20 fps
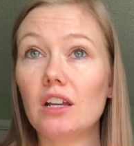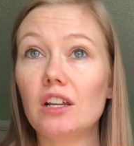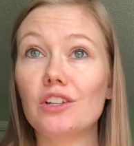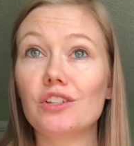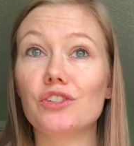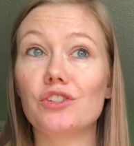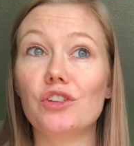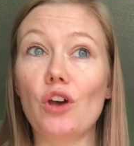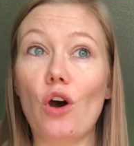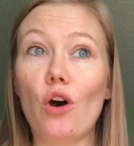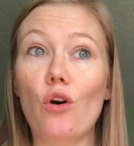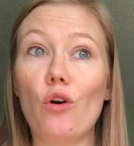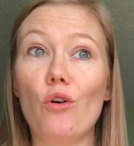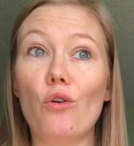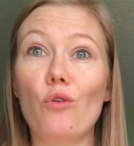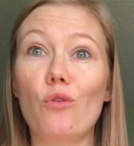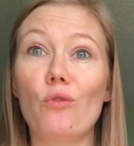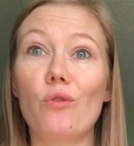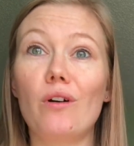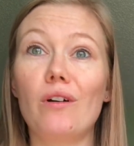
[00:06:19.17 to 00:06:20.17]

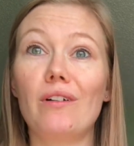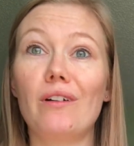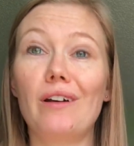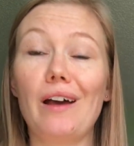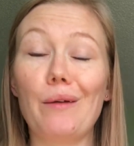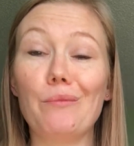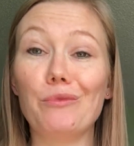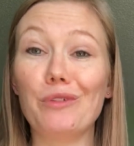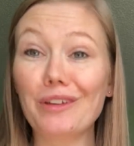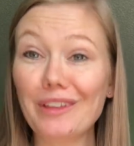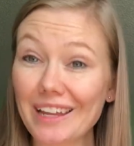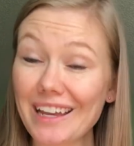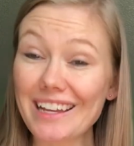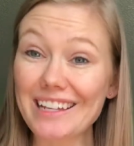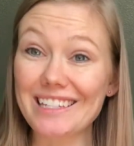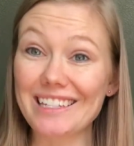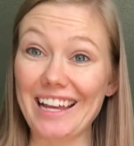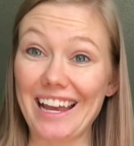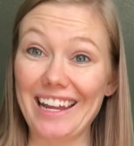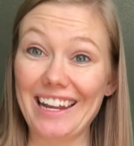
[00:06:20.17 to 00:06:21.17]
So I'm really
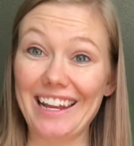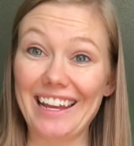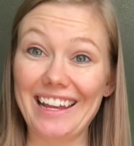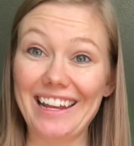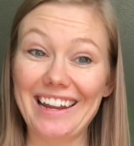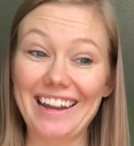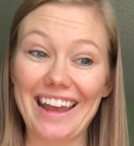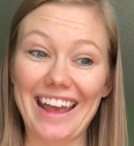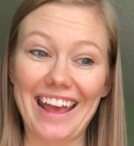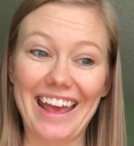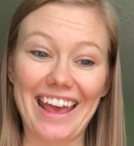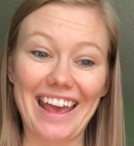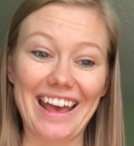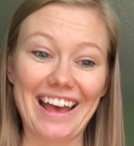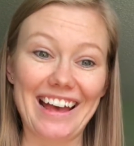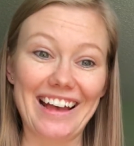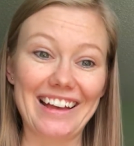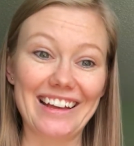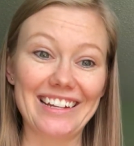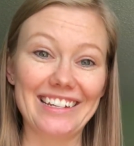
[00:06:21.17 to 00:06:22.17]
excited,
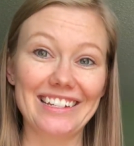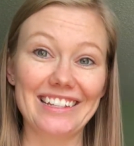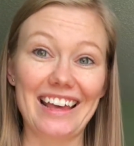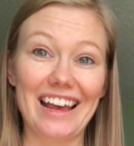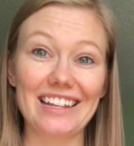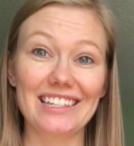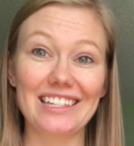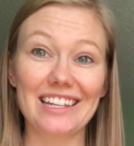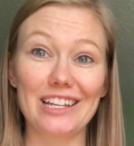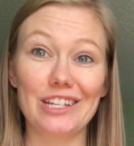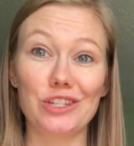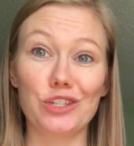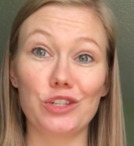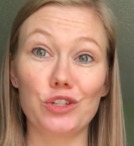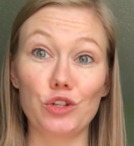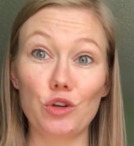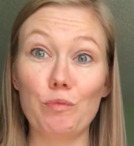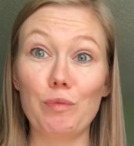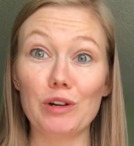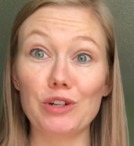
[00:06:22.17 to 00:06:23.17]
and that's like
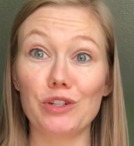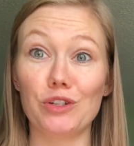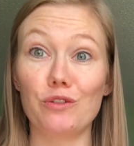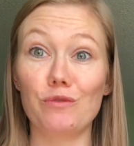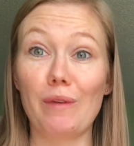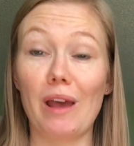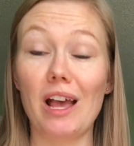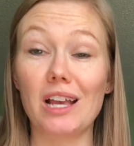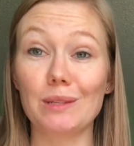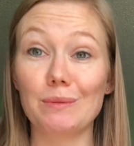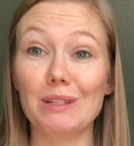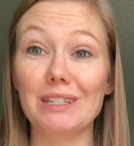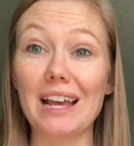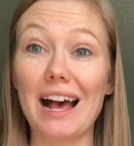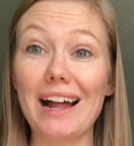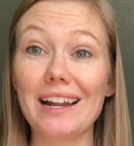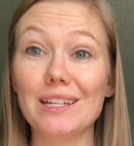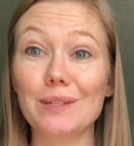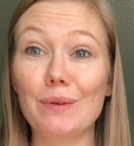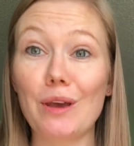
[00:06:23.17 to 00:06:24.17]
super soon. My husband's
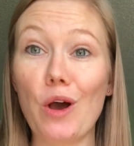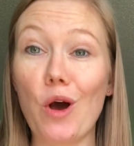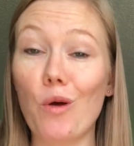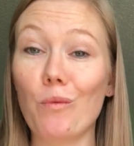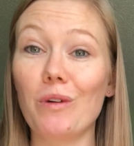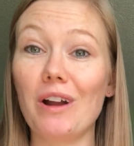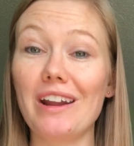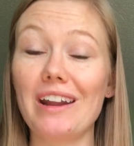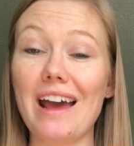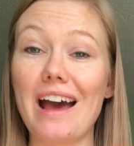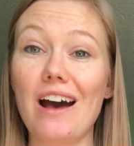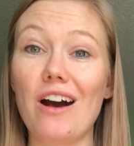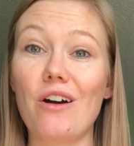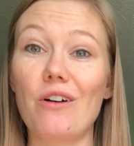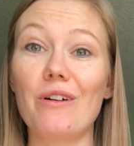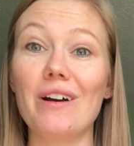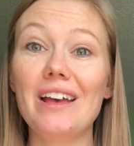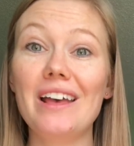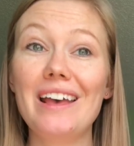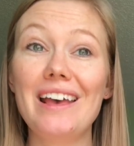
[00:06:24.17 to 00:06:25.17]
on his way home right
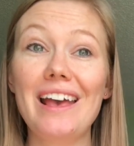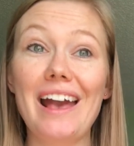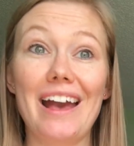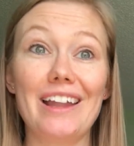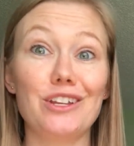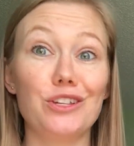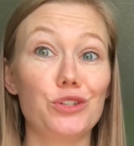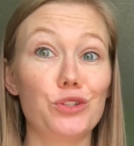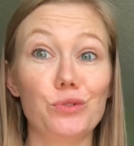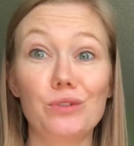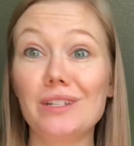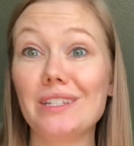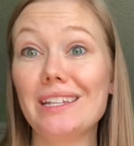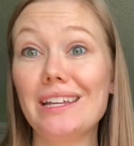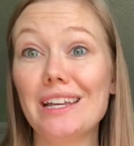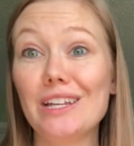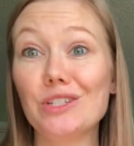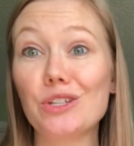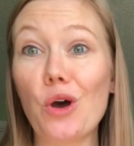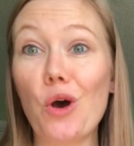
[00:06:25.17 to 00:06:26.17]
now, and as soon as he
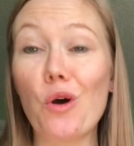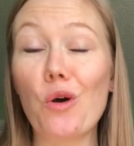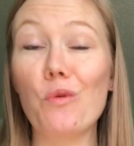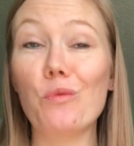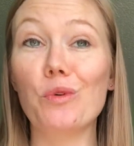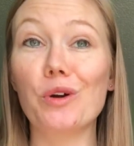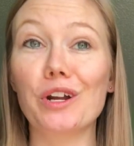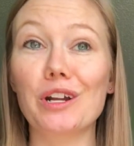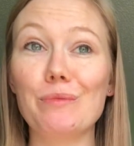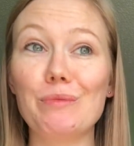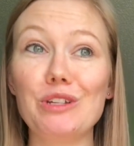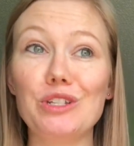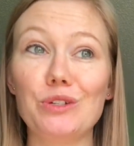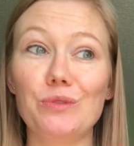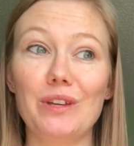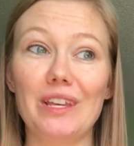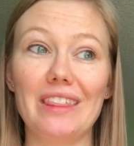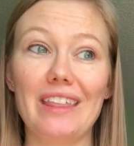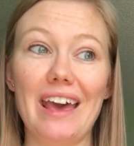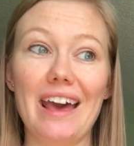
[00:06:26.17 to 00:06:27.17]
gets home, we're gonna be
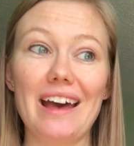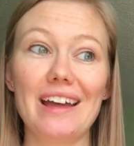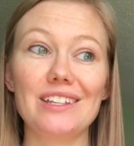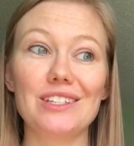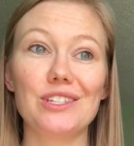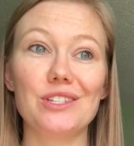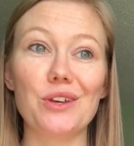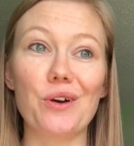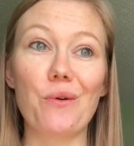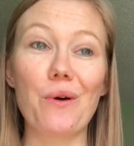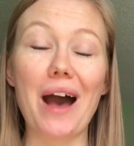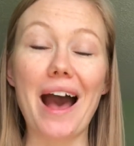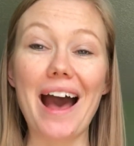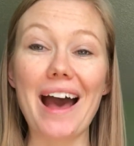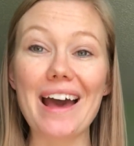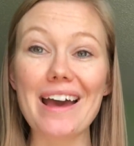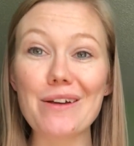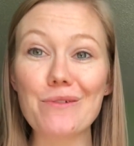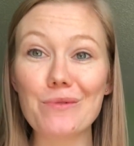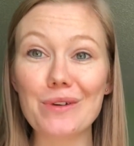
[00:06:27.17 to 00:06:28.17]
doing that. So
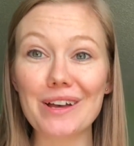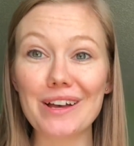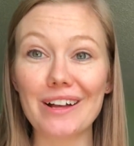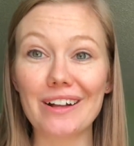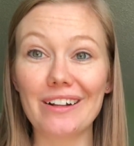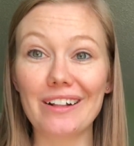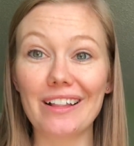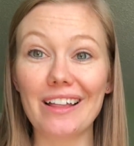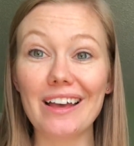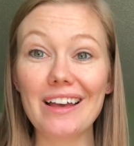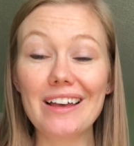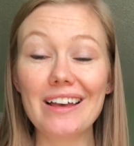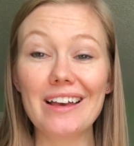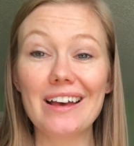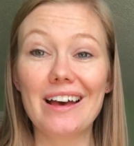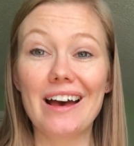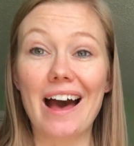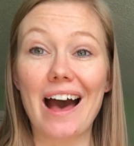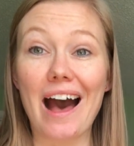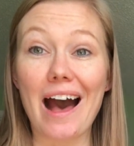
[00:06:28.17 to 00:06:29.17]
I will
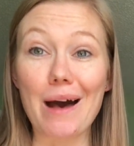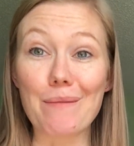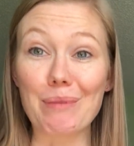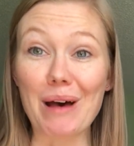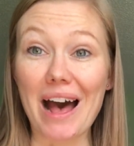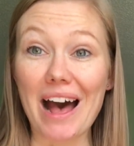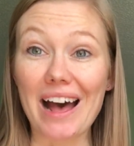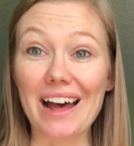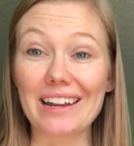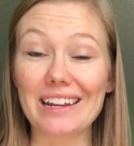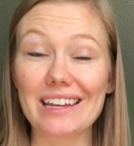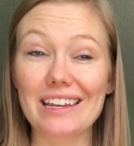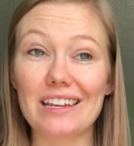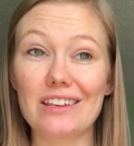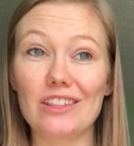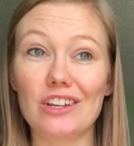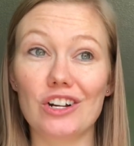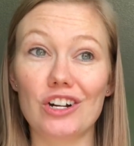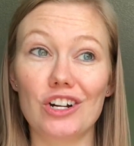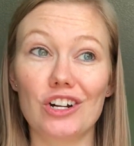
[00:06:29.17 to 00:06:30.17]
hop on
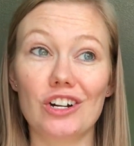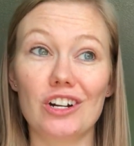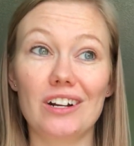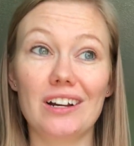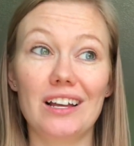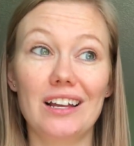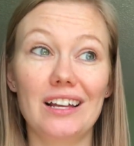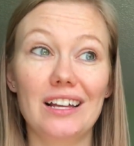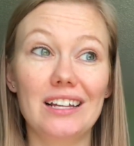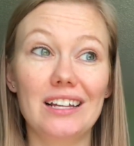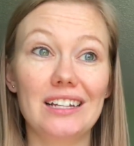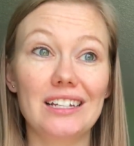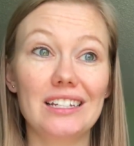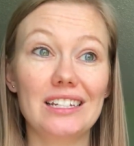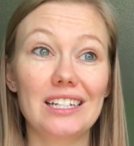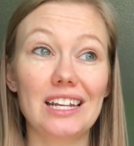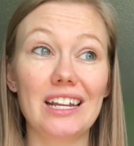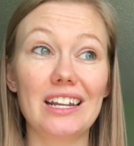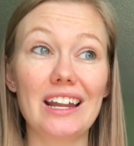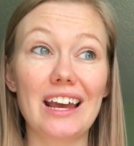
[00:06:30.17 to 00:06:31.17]
either
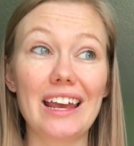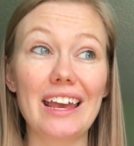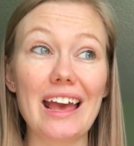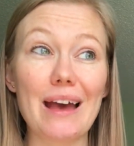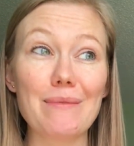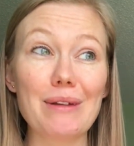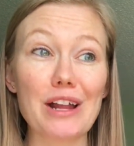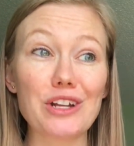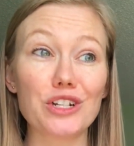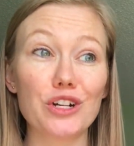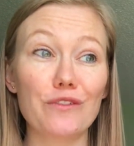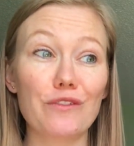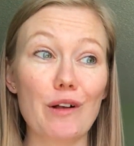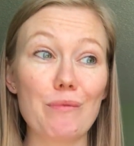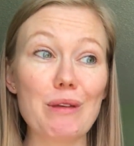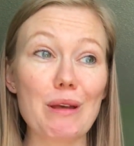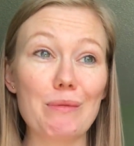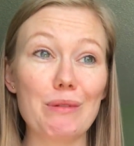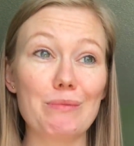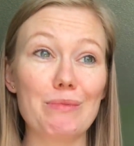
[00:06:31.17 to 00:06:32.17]
tonight. I'm not sure if I'll
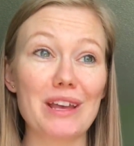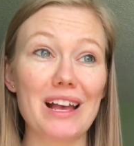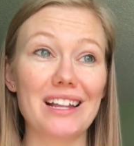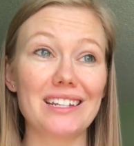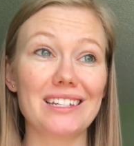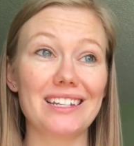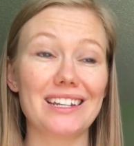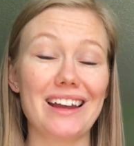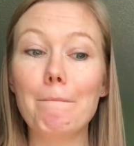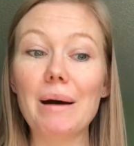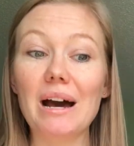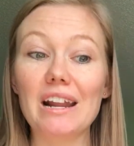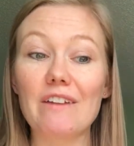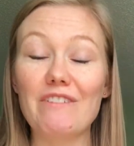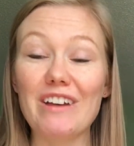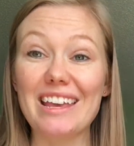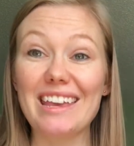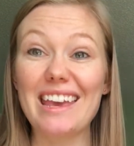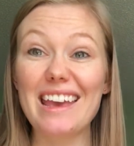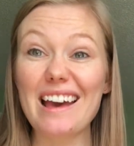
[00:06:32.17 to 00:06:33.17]
be able to be on tonight, but if
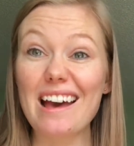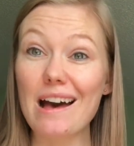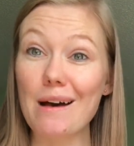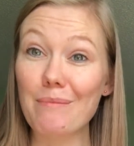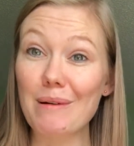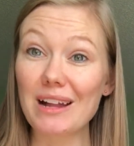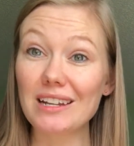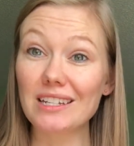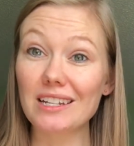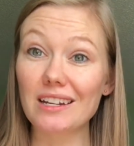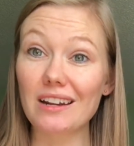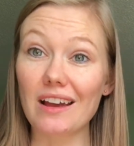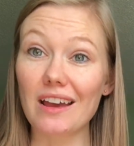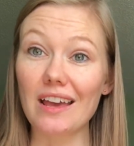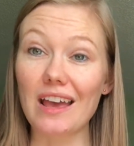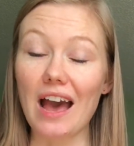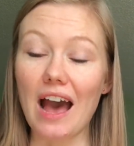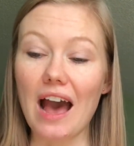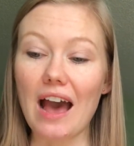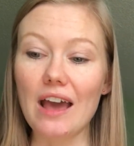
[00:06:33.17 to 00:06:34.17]
I can't hop on
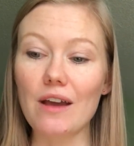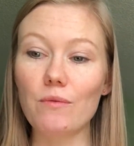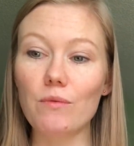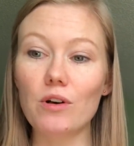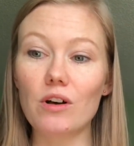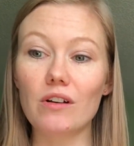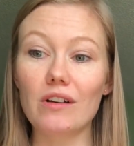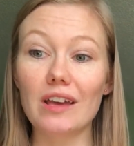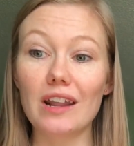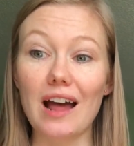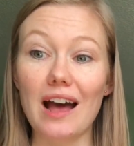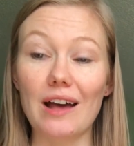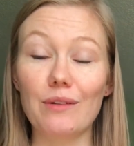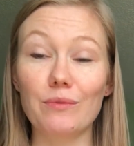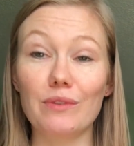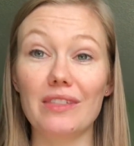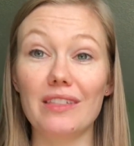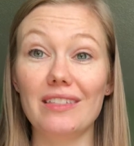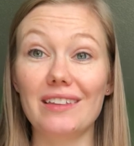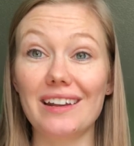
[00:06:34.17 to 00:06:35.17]
tonight, I will get on
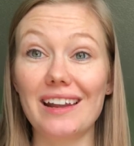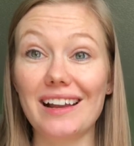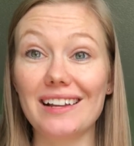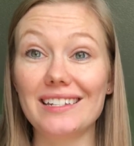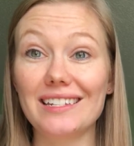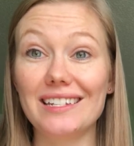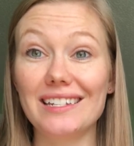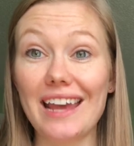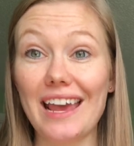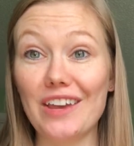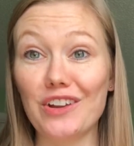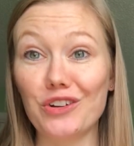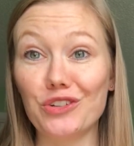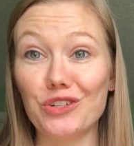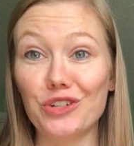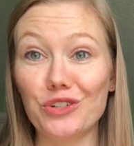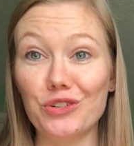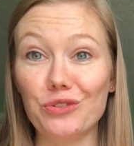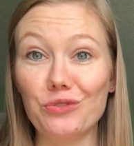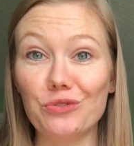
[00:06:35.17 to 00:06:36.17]
within the next day or
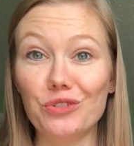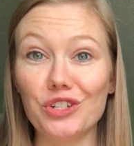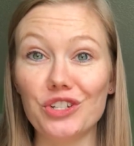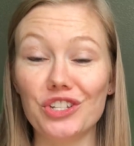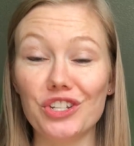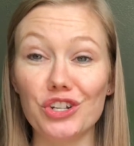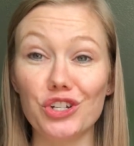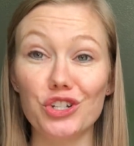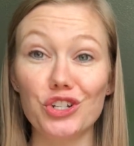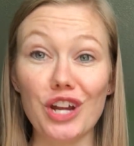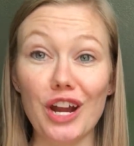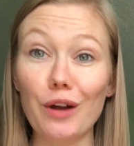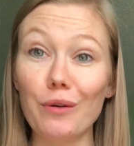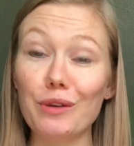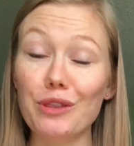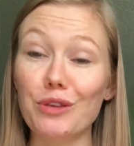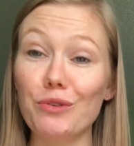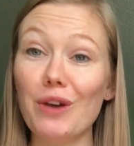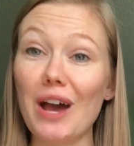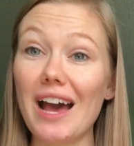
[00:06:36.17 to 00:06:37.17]
two just to share
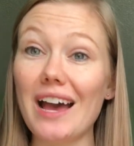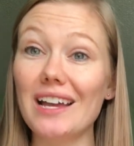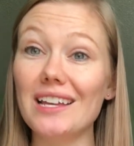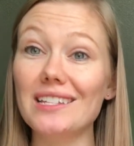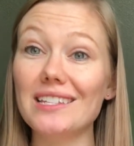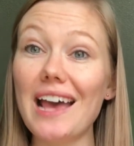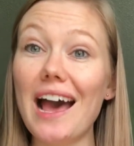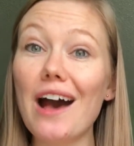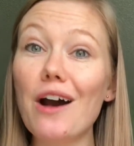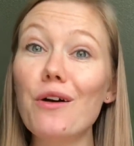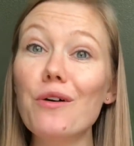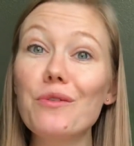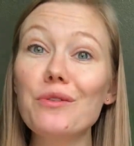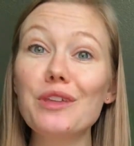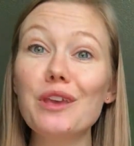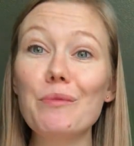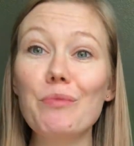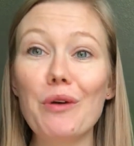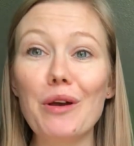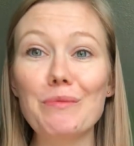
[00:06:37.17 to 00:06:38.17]
with you guys how
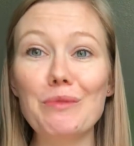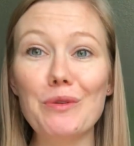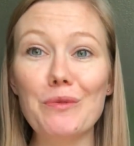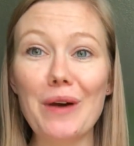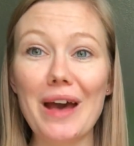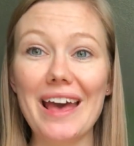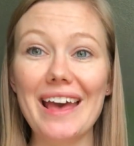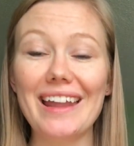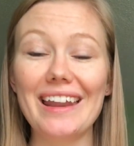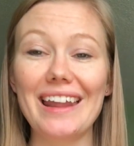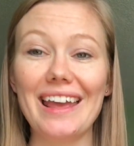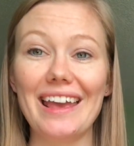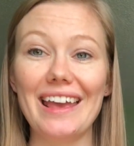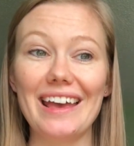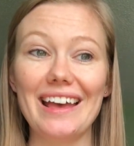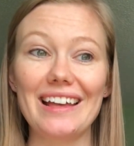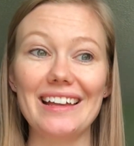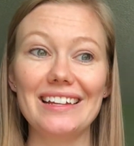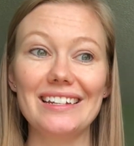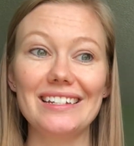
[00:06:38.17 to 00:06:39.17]
the appointment went
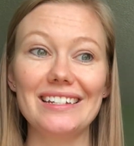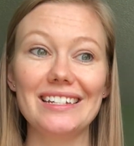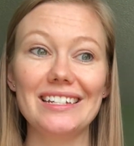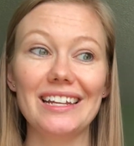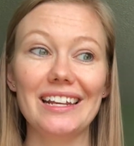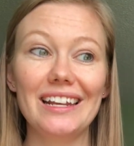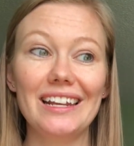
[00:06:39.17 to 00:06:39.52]
and,